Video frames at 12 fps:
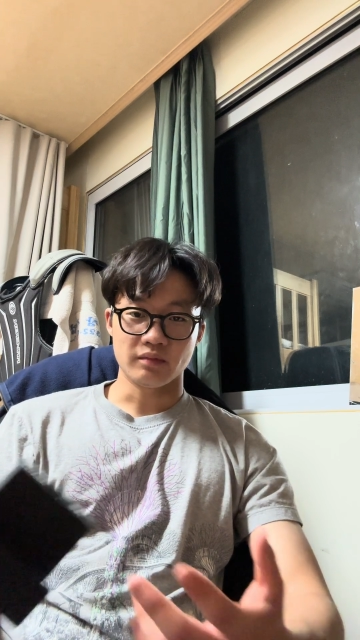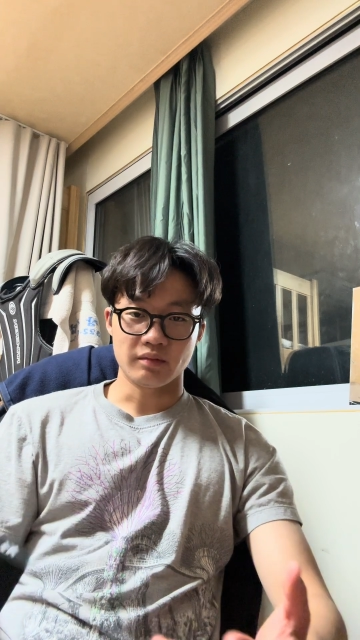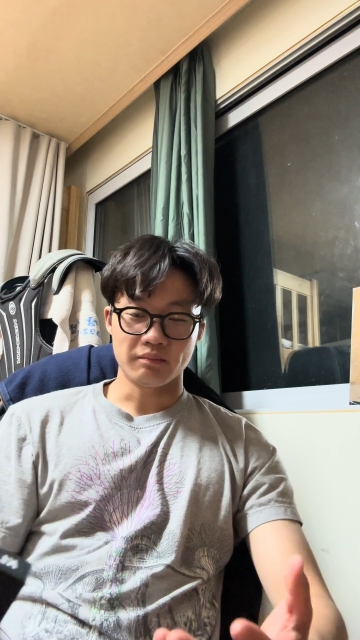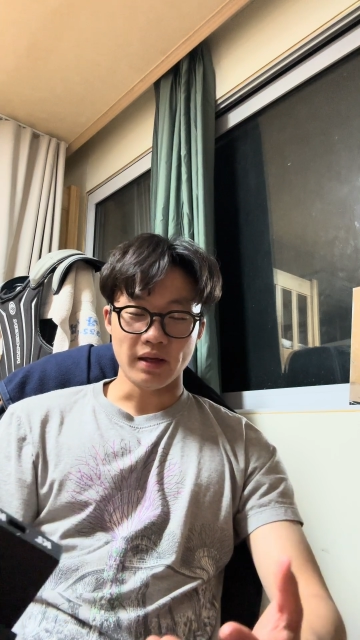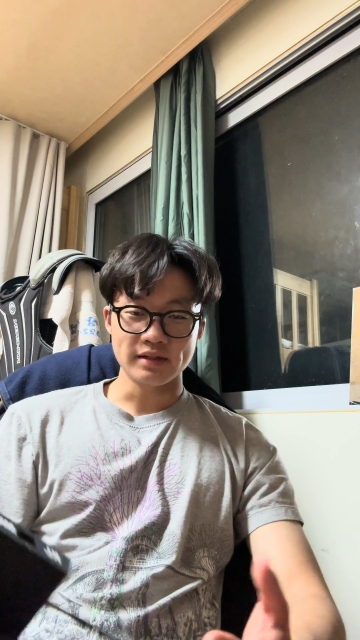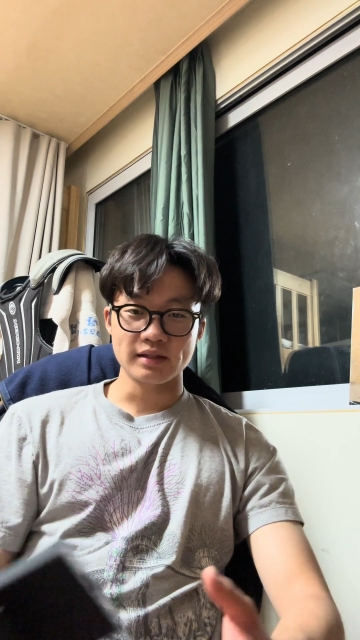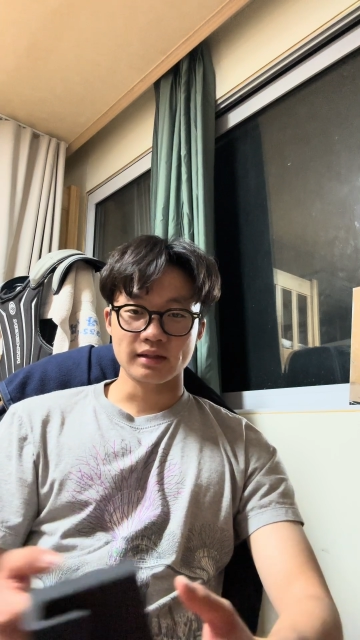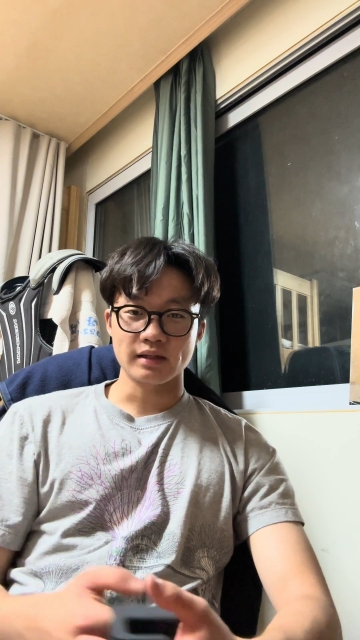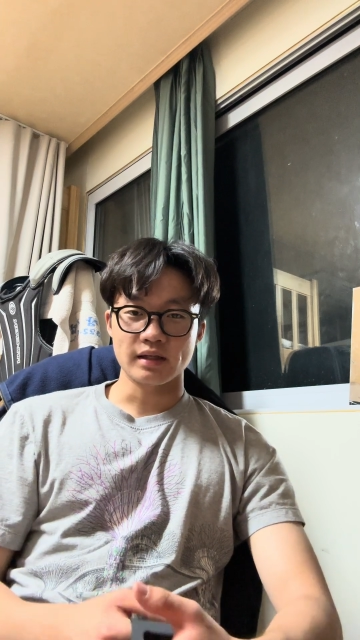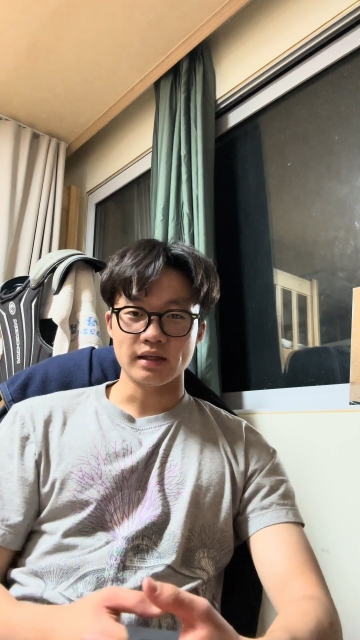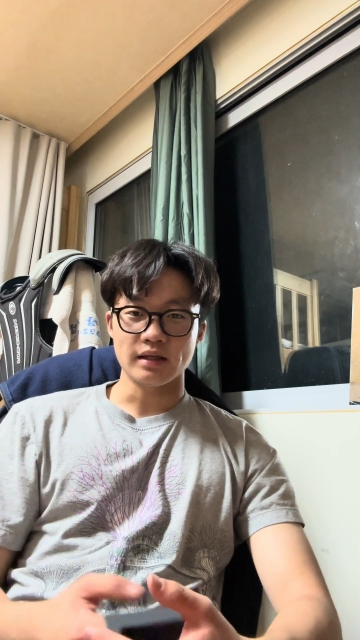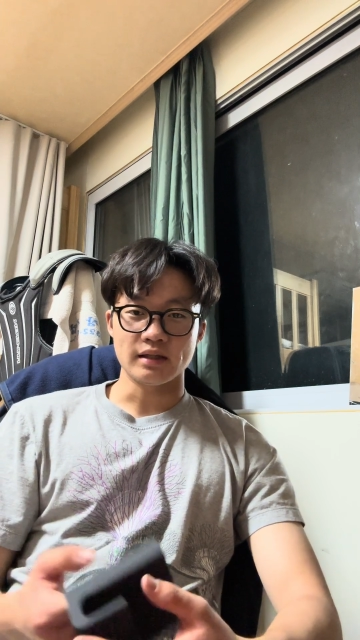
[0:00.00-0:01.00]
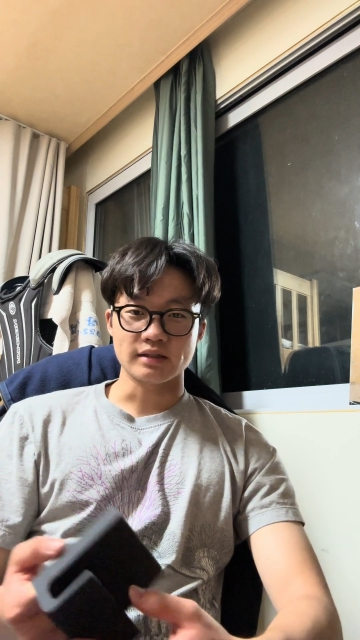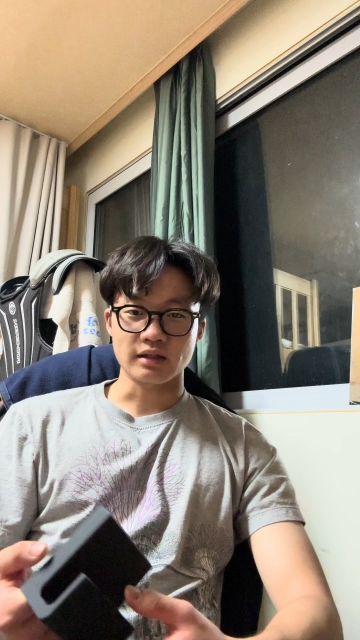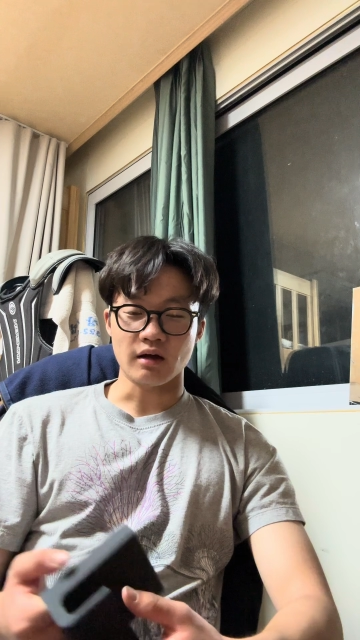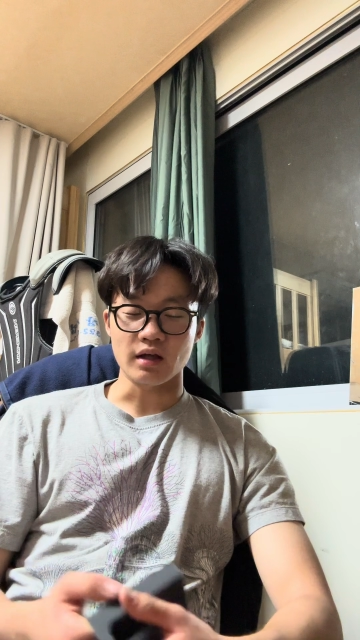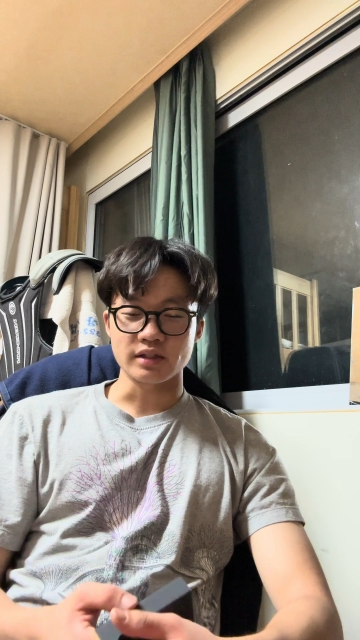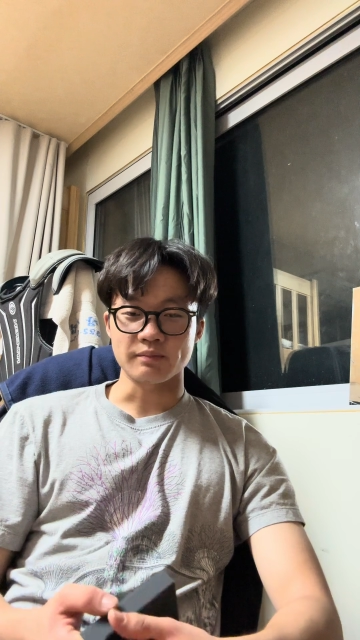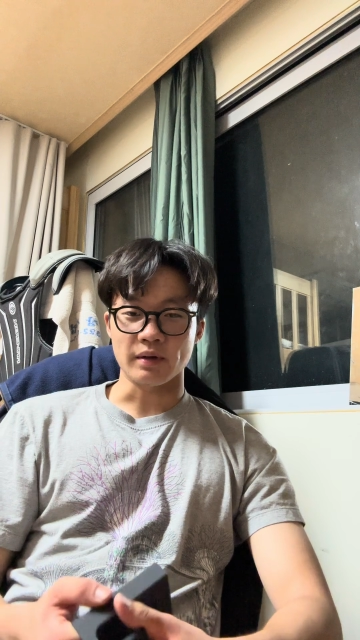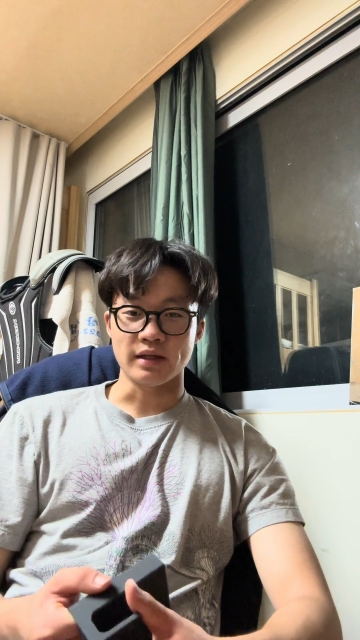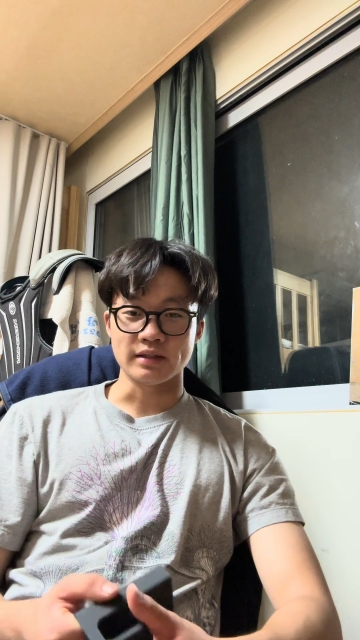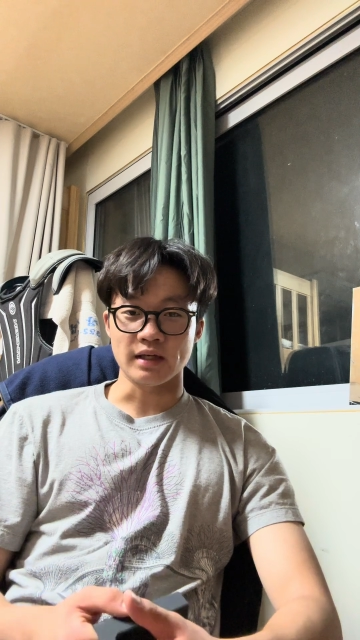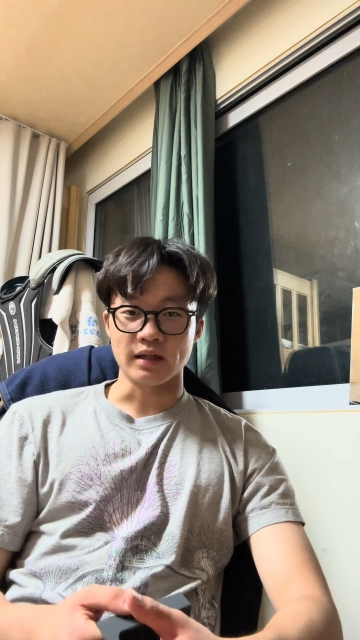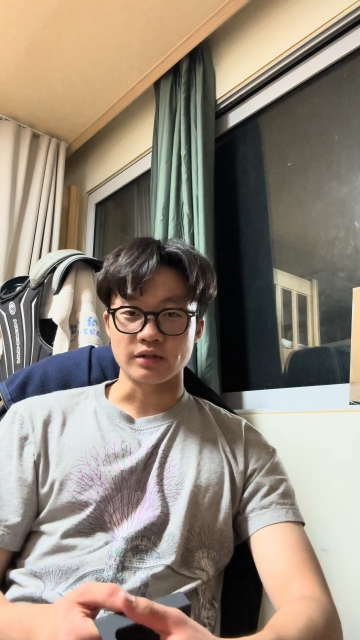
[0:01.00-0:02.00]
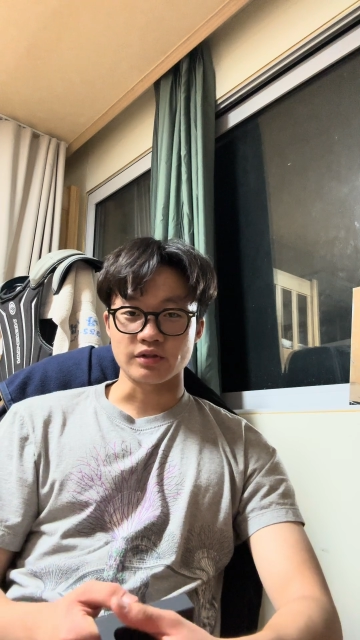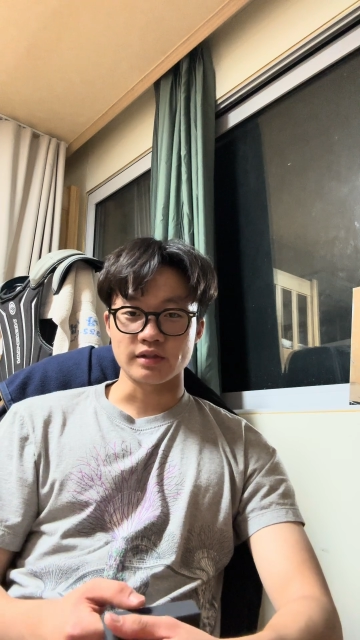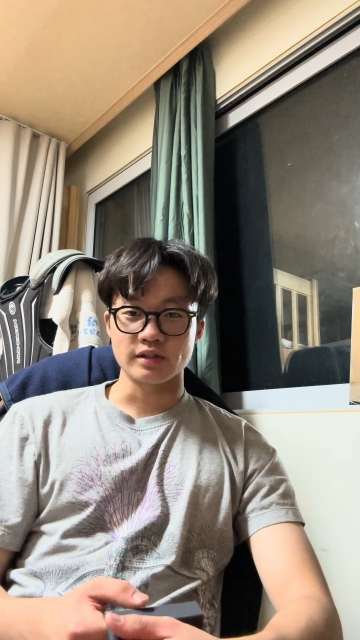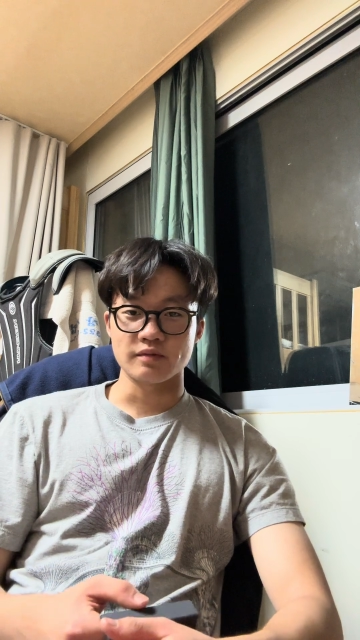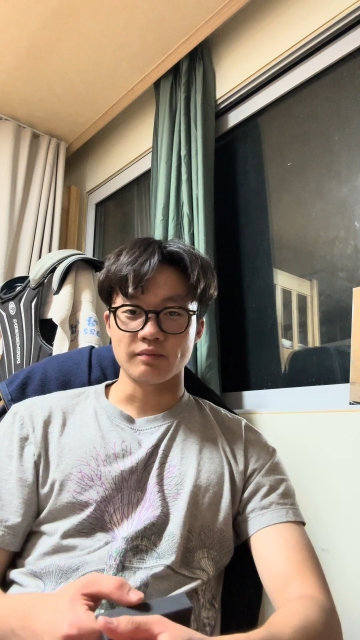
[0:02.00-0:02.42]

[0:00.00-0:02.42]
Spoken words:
basically it's caused by intelligence.